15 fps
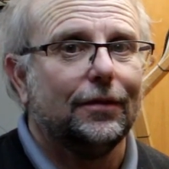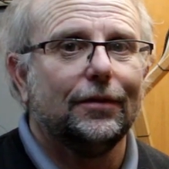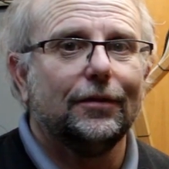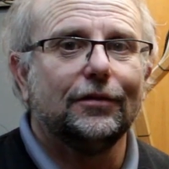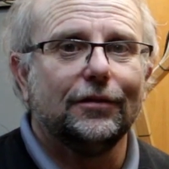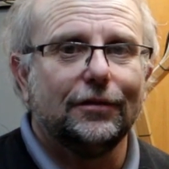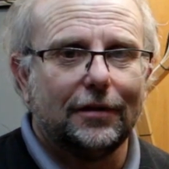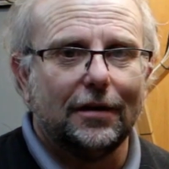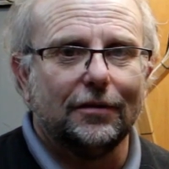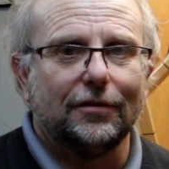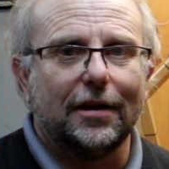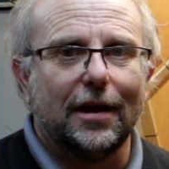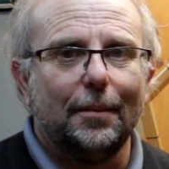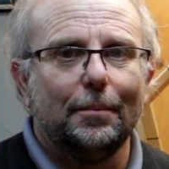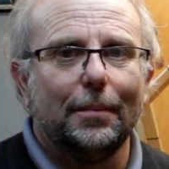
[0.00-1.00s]
this does
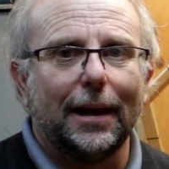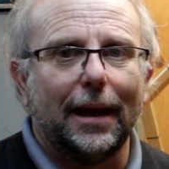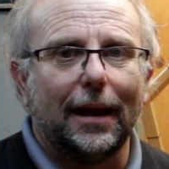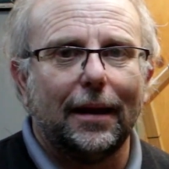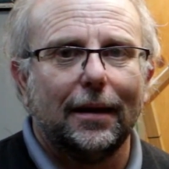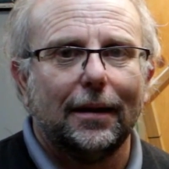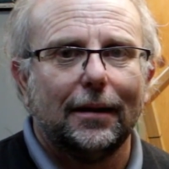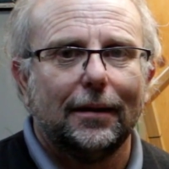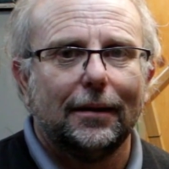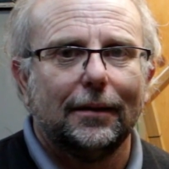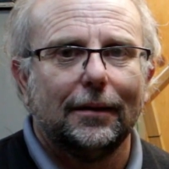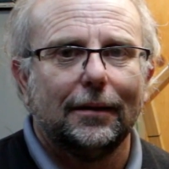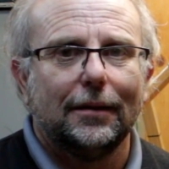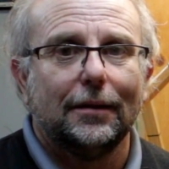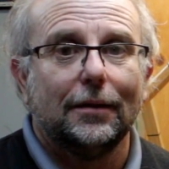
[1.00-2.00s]
come back.
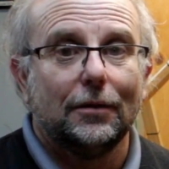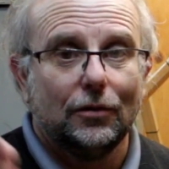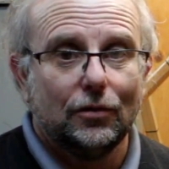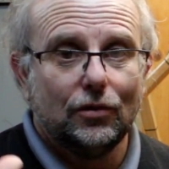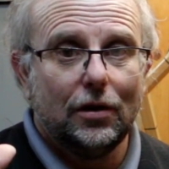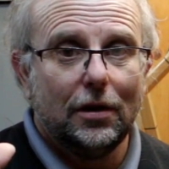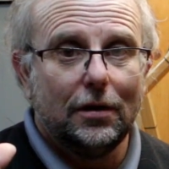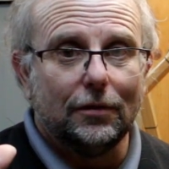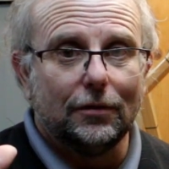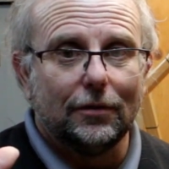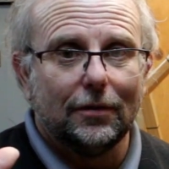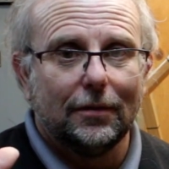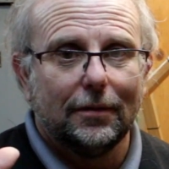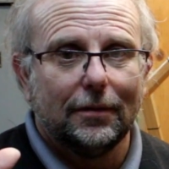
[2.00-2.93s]
Cheers.